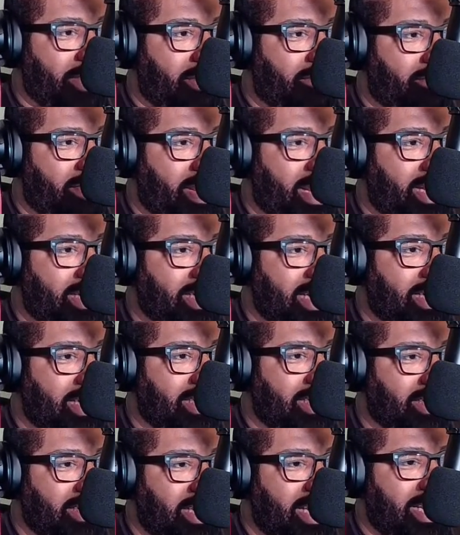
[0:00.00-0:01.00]
that Ray J
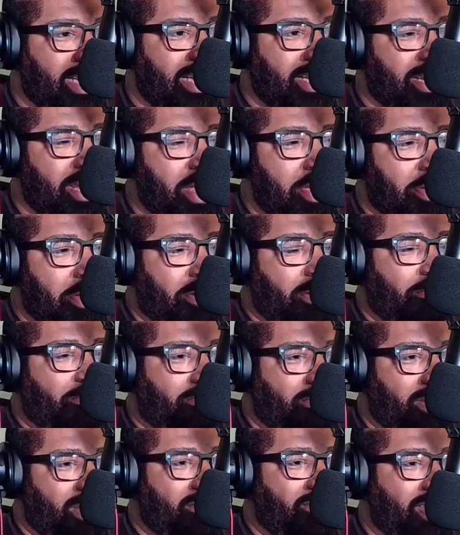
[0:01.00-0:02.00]
deleted her
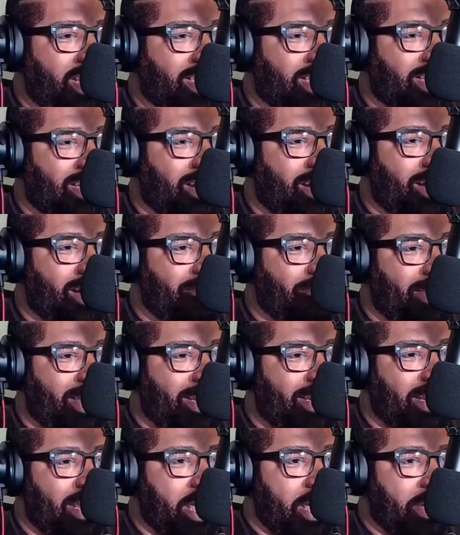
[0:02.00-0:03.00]
previous
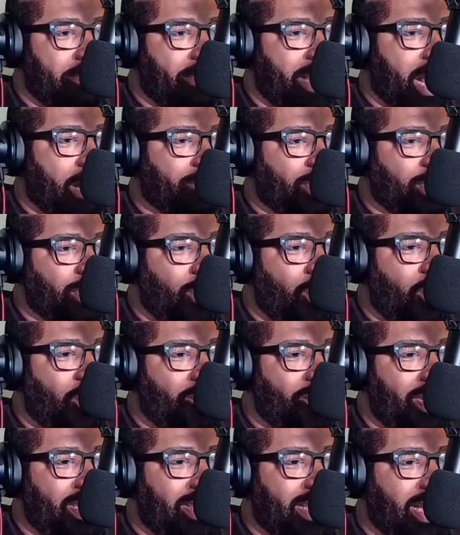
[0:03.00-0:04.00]
comment. "Pops
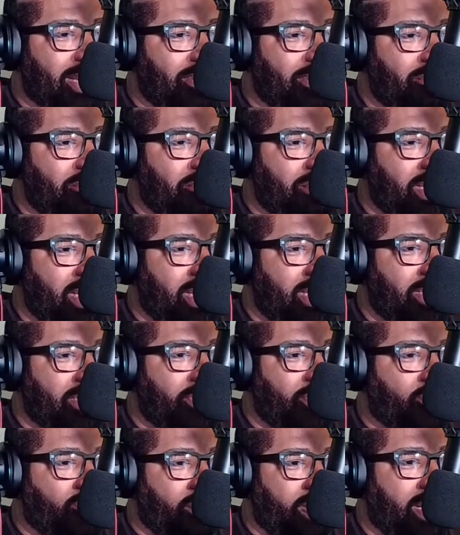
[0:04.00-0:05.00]
told me that you
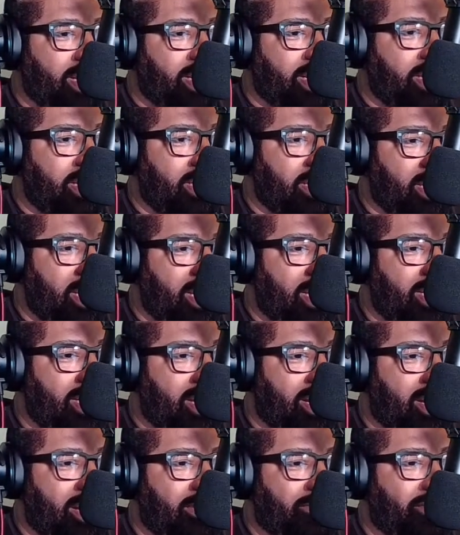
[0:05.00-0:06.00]
didn't drink none
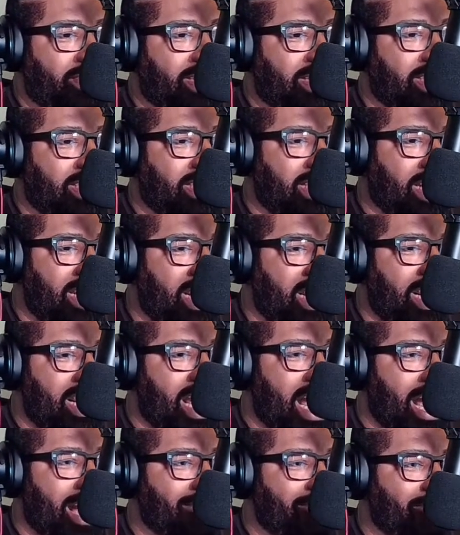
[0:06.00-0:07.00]
of the
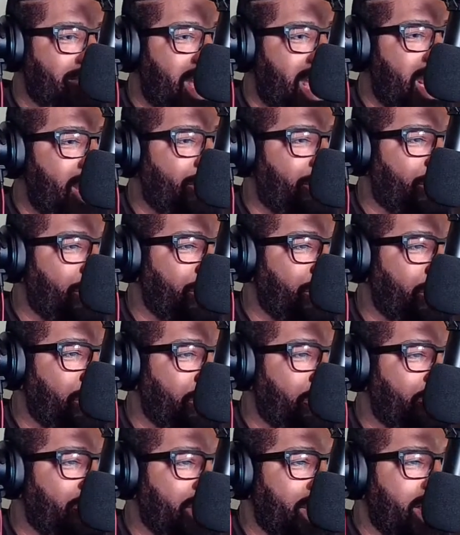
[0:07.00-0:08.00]
tea I made for
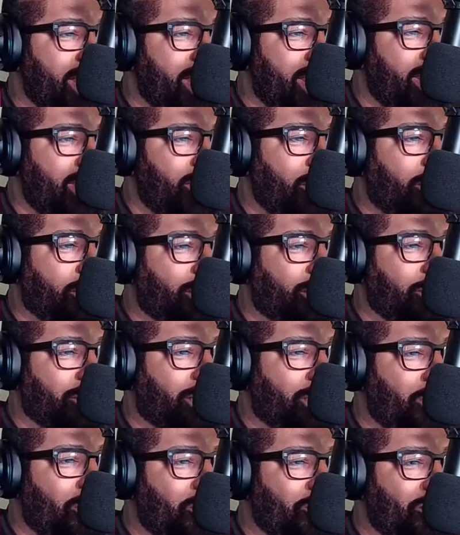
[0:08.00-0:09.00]
you. He also
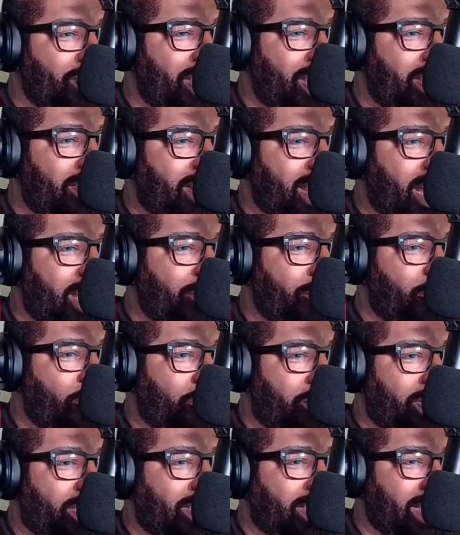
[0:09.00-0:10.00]
told me that you
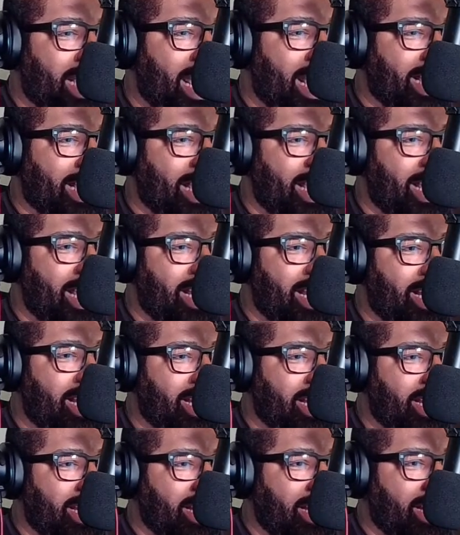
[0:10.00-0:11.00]
were talking
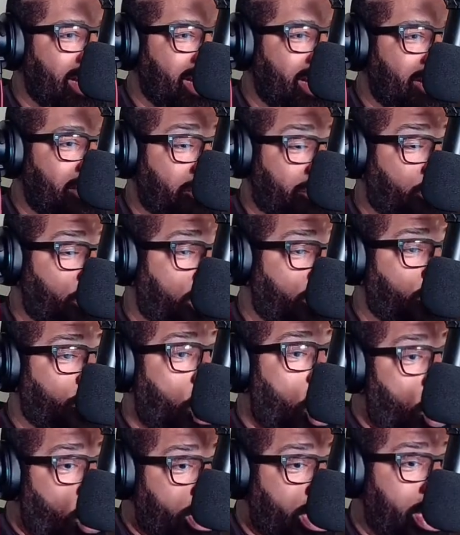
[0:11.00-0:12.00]

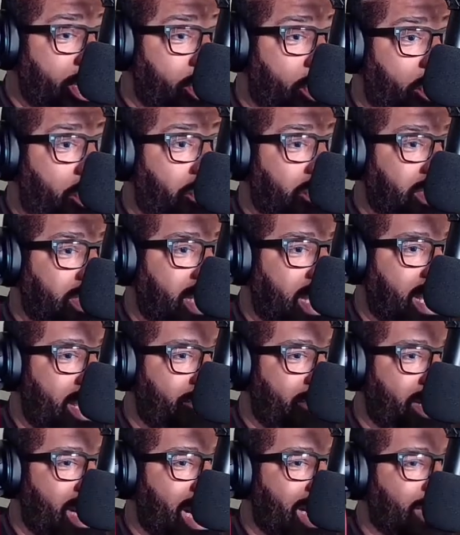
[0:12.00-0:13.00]
all day
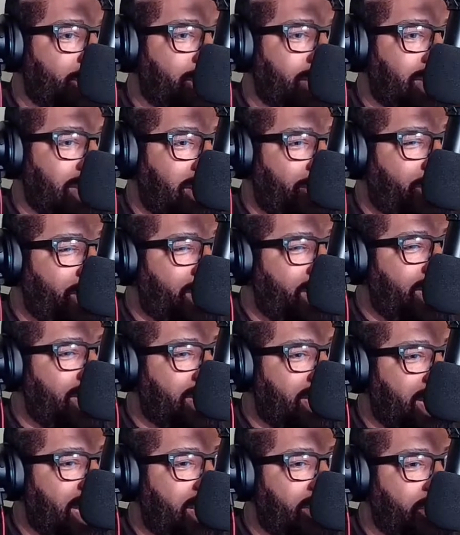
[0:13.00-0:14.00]
when I specifically
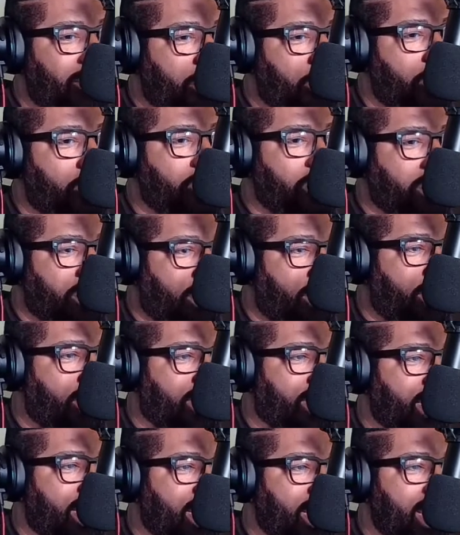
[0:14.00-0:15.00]
said no
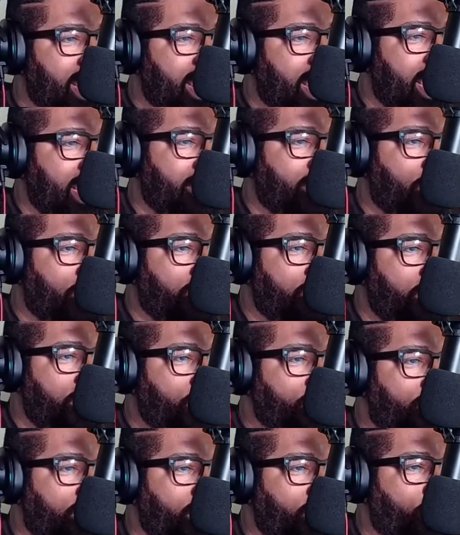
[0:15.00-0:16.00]
talking and only
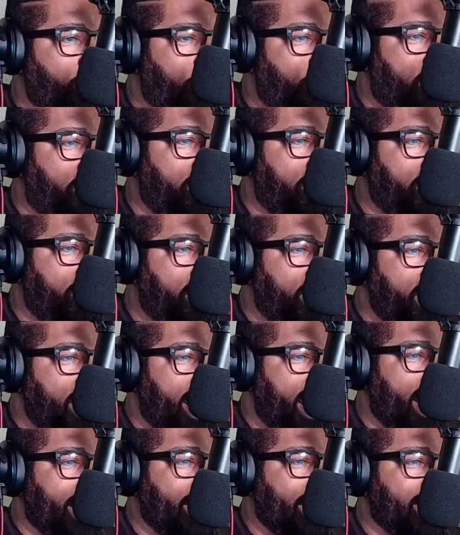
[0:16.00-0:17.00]
drink water
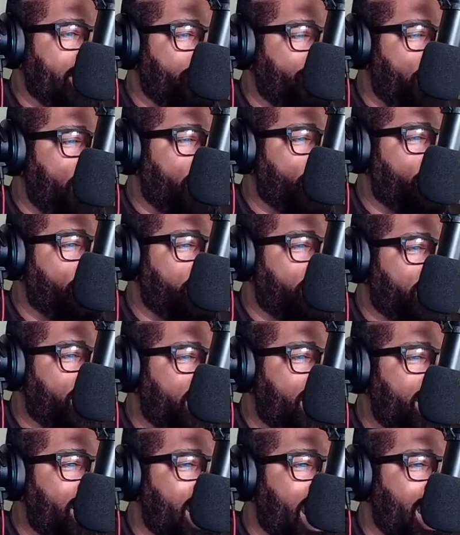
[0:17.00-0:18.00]
and the special
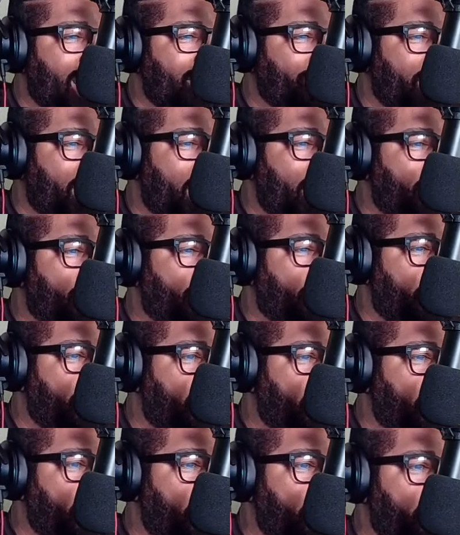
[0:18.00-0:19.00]
tea I made for
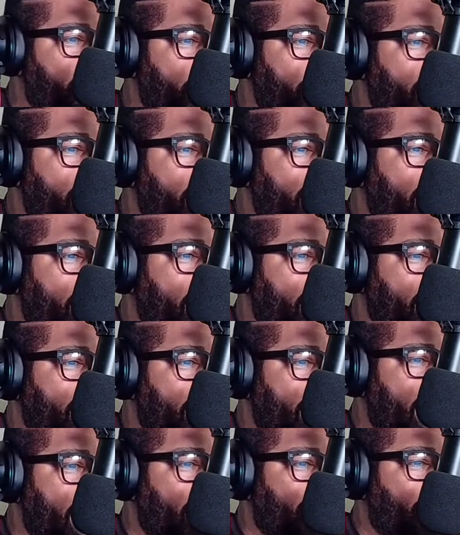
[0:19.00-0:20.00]
you
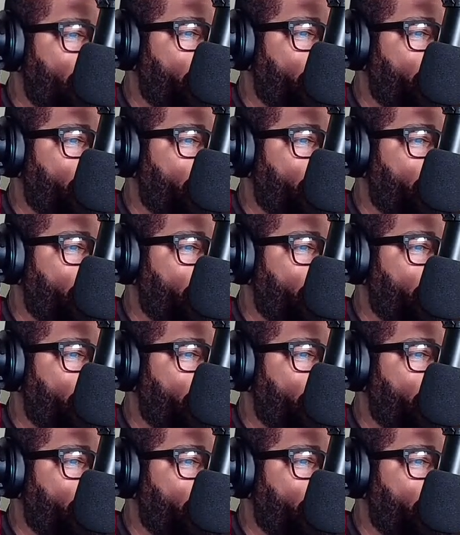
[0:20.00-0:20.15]
at